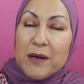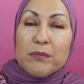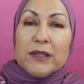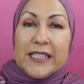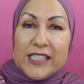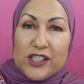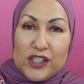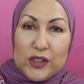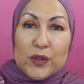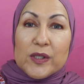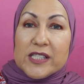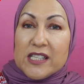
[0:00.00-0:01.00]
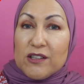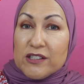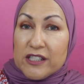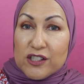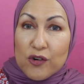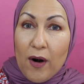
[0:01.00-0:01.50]
please do consider
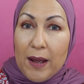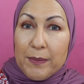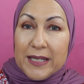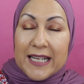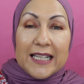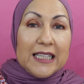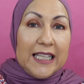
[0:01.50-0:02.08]
subscribing and